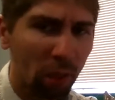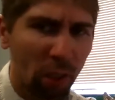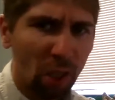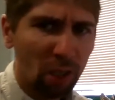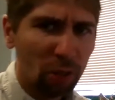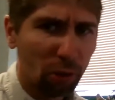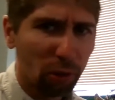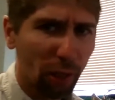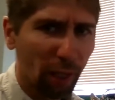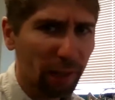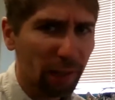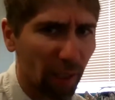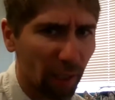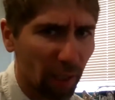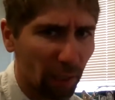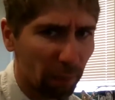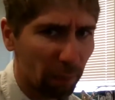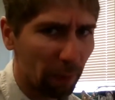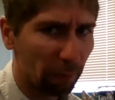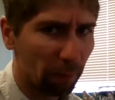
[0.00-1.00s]
So that's kind of
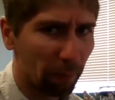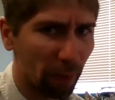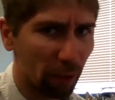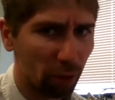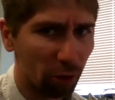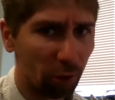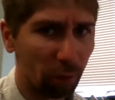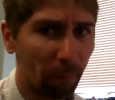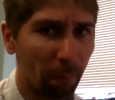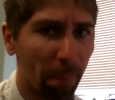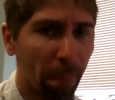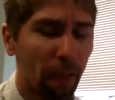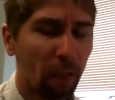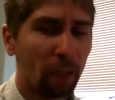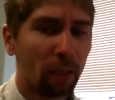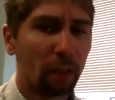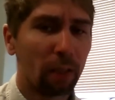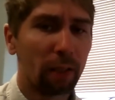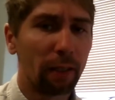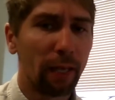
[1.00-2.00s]
the big picture.
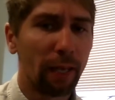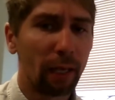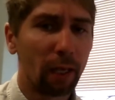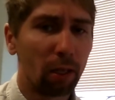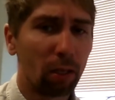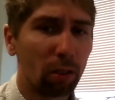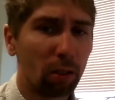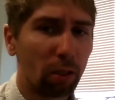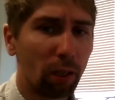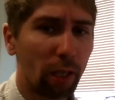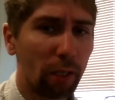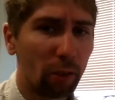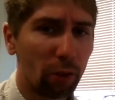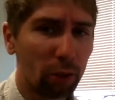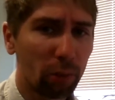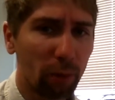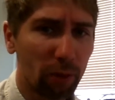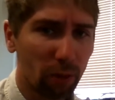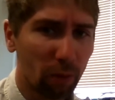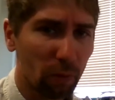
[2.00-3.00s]
Now, I know there's
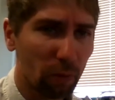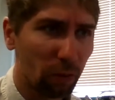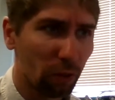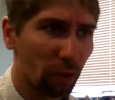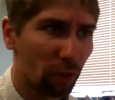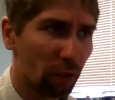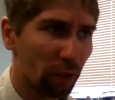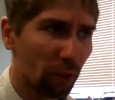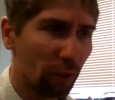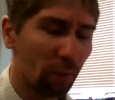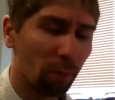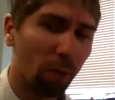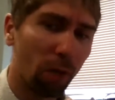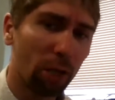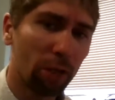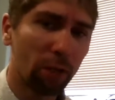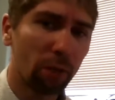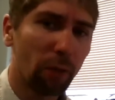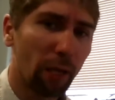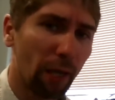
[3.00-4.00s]
been some concerns that the
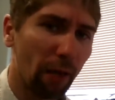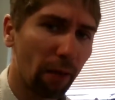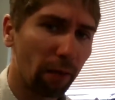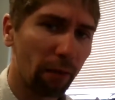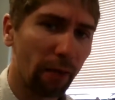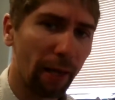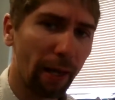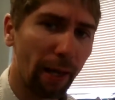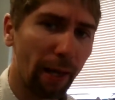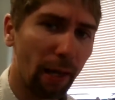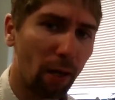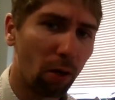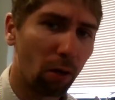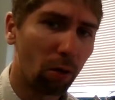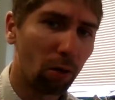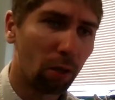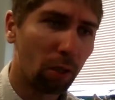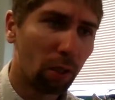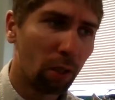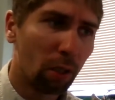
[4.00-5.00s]
models that we have
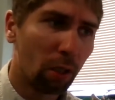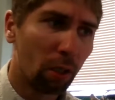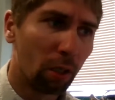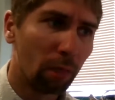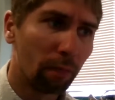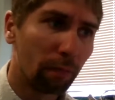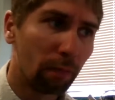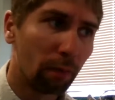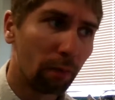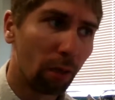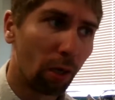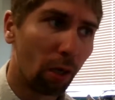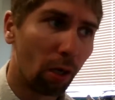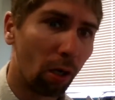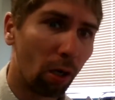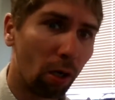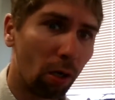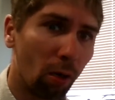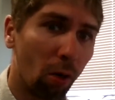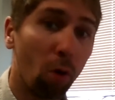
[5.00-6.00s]
now
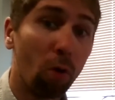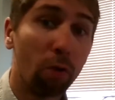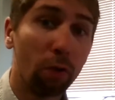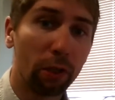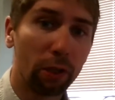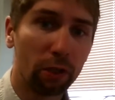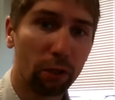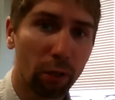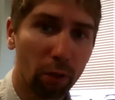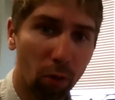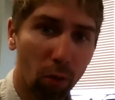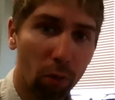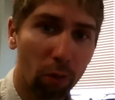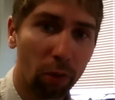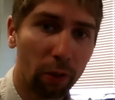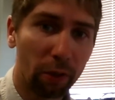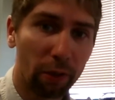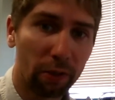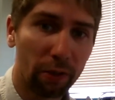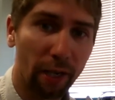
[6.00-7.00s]
are over
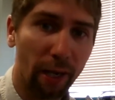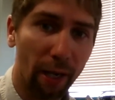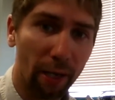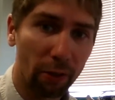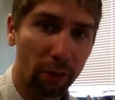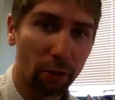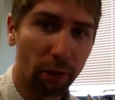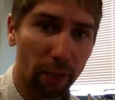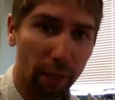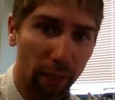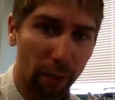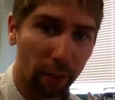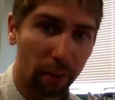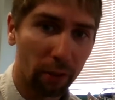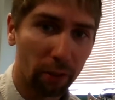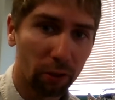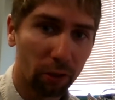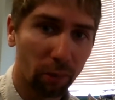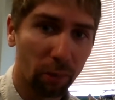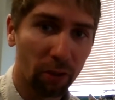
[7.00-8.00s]
exaggerating
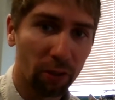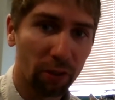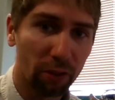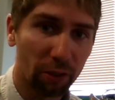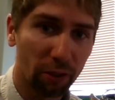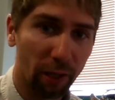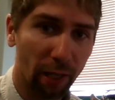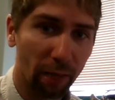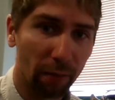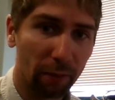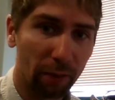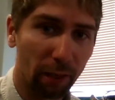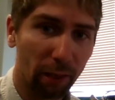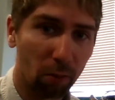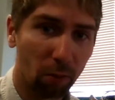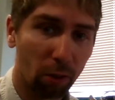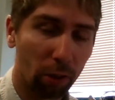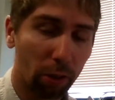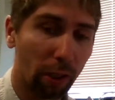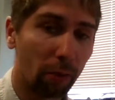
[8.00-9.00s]
some of the seasonal habitat
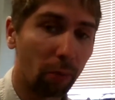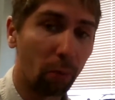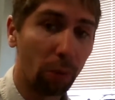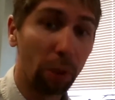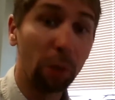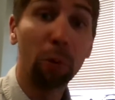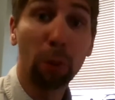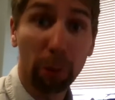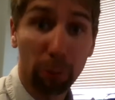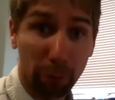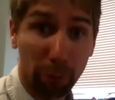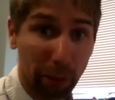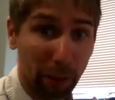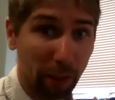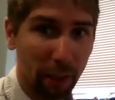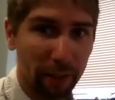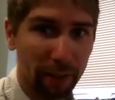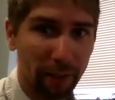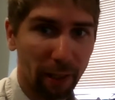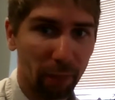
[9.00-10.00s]
quality, and we
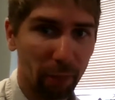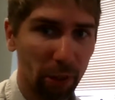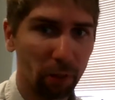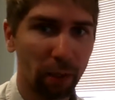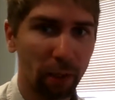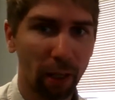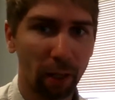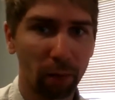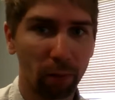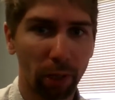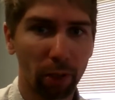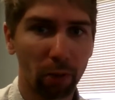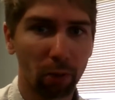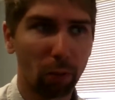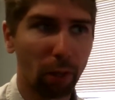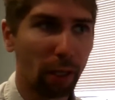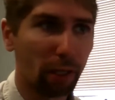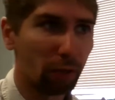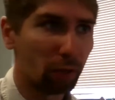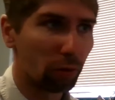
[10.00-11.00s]
realized that. We knew that right
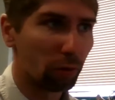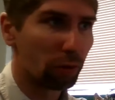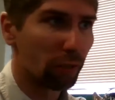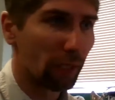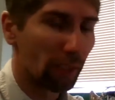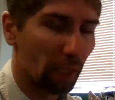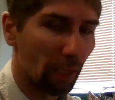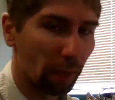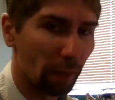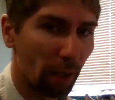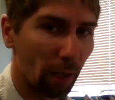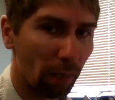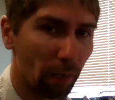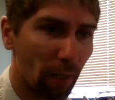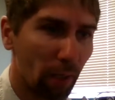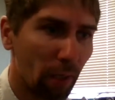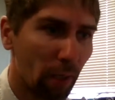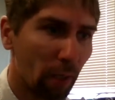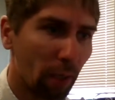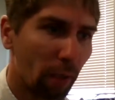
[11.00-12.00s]
away as soon as they came out.
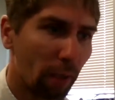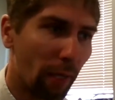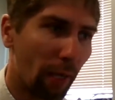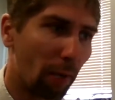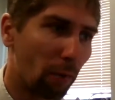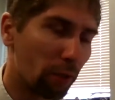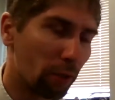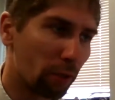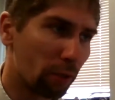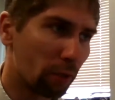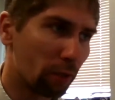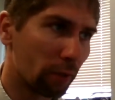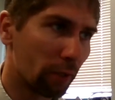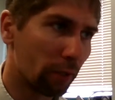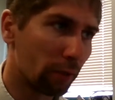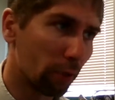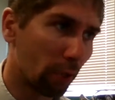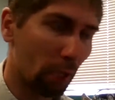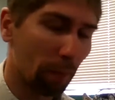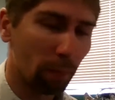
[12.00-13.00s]
There's
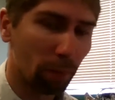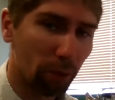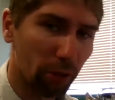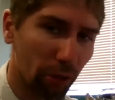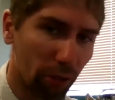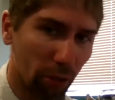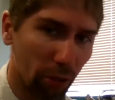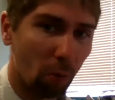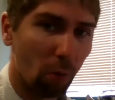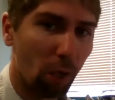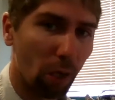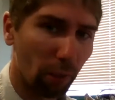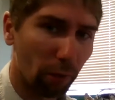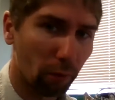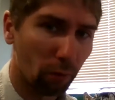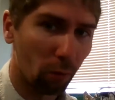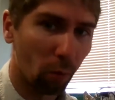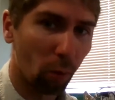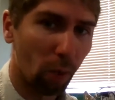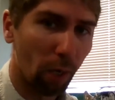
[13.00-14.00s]
a couple reasons I'll walk
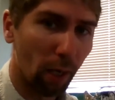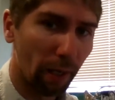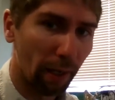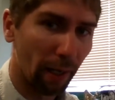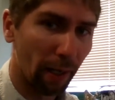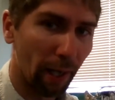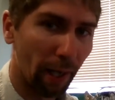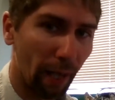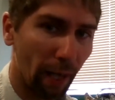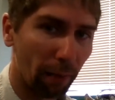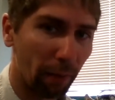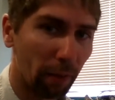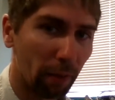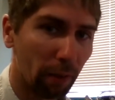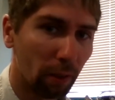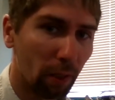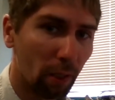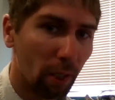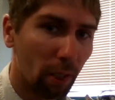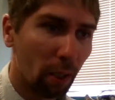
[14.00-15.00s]
through why that
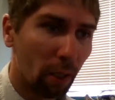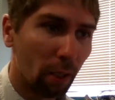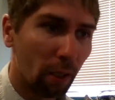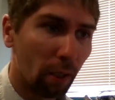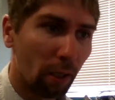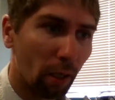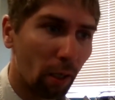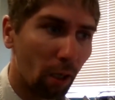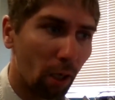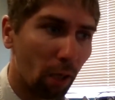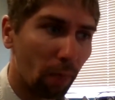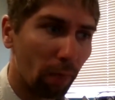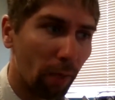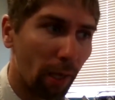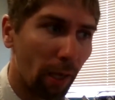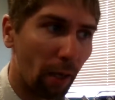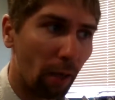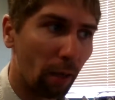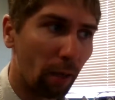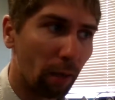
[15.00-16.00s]
happened,
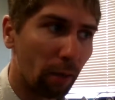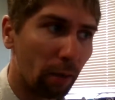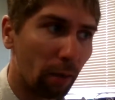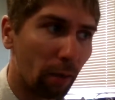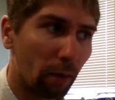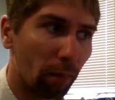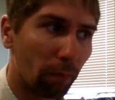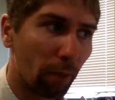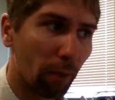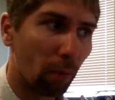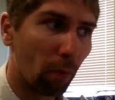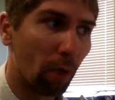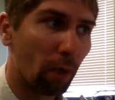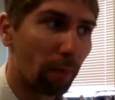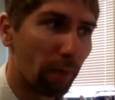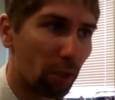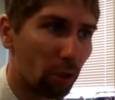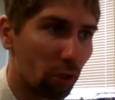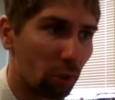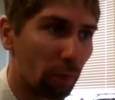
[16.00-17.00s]
but I want to
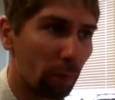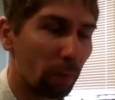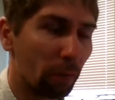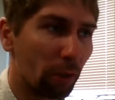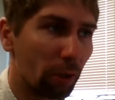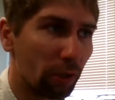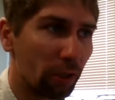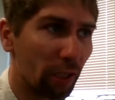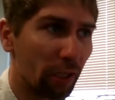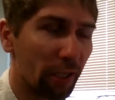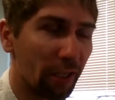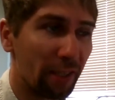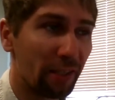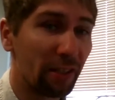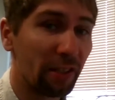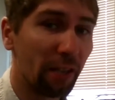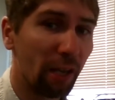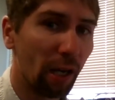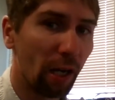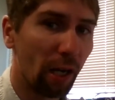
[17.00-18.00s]
make sure people understand it's
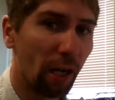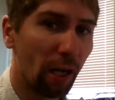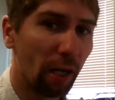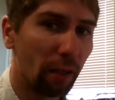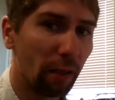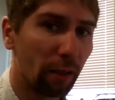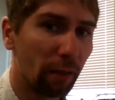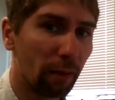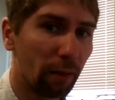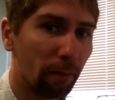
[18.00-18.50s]
not.